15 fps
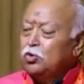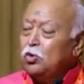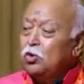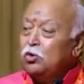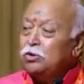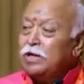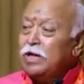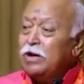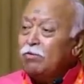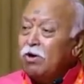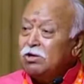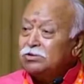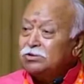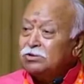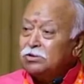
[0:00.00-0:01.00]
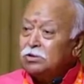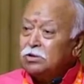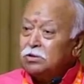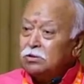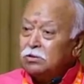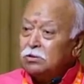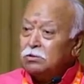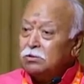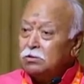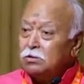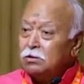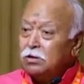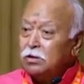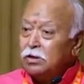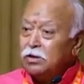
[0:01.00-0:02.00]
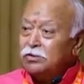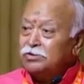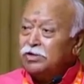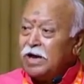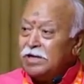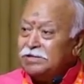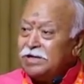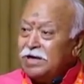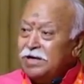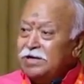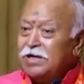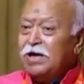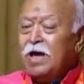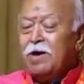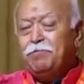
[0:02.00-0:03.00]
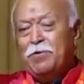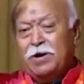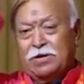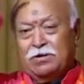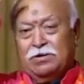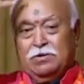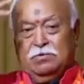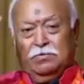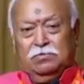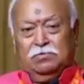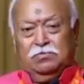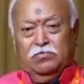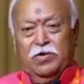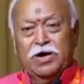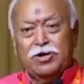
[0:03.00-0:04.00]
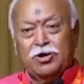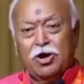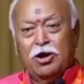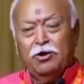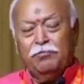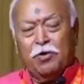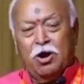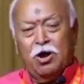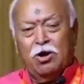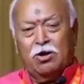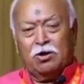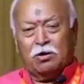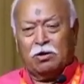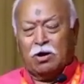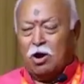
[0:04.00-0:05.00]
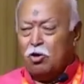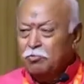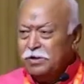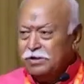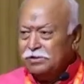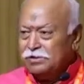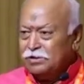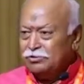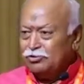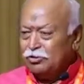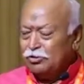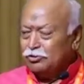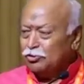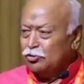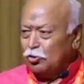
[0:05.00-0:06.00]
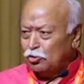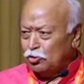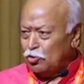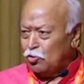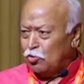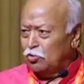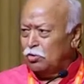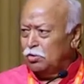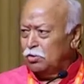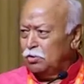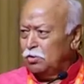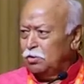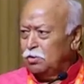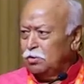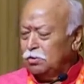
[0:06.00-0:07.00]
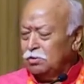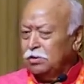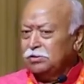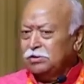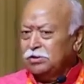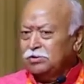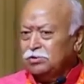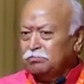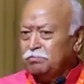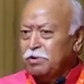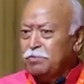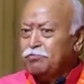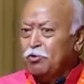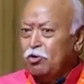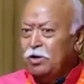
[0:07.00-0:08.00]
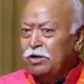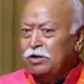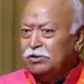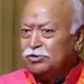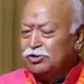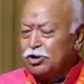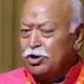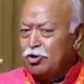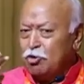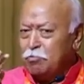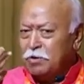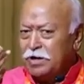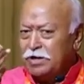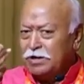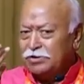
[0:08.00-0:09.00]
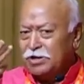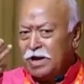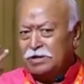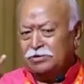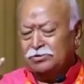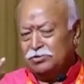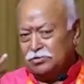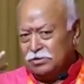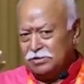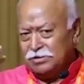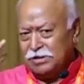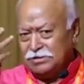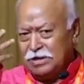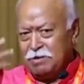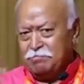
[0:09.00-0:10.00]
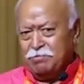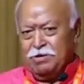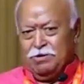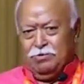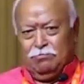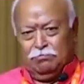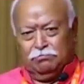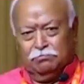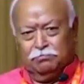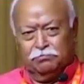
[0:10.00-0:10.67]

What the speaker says: So there was a gigantic effort went on for how many centuries, don't know. This is before history opened its eyes. This has happened.